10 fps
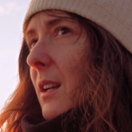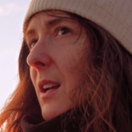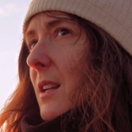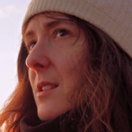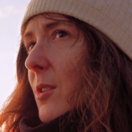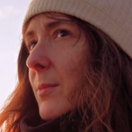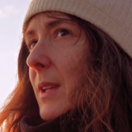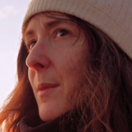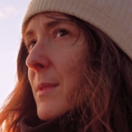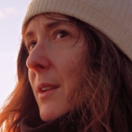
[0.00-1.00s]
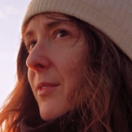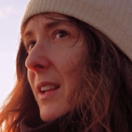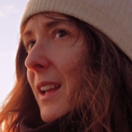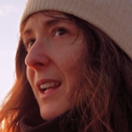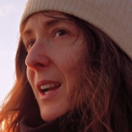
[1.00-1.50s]
And sometimes I feel
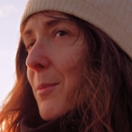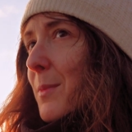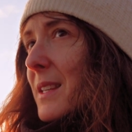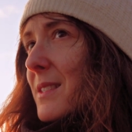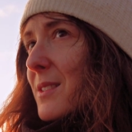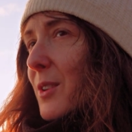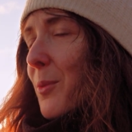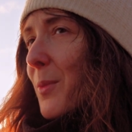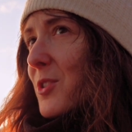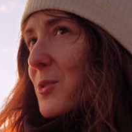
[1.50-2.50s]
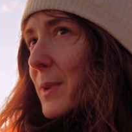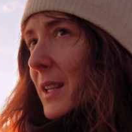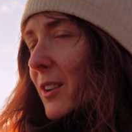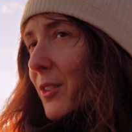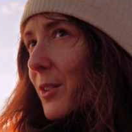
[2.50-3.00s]
like I miss so much
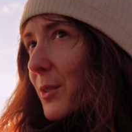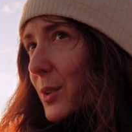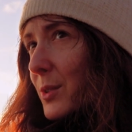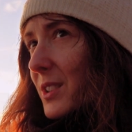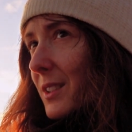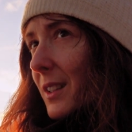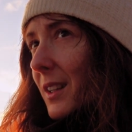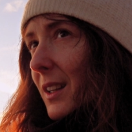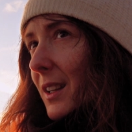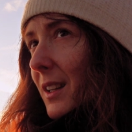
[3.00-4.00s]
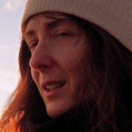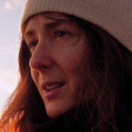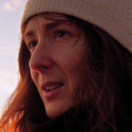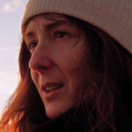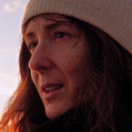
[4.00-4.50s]
being on the road,
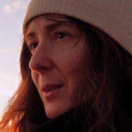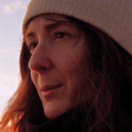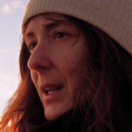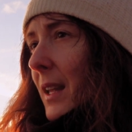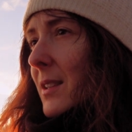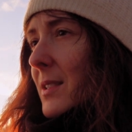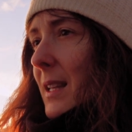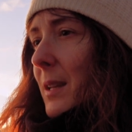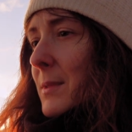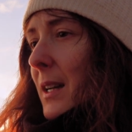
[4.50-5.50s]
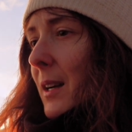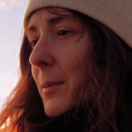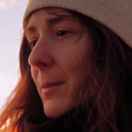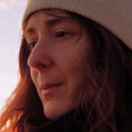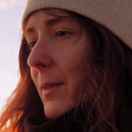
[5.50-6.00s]
but at the same time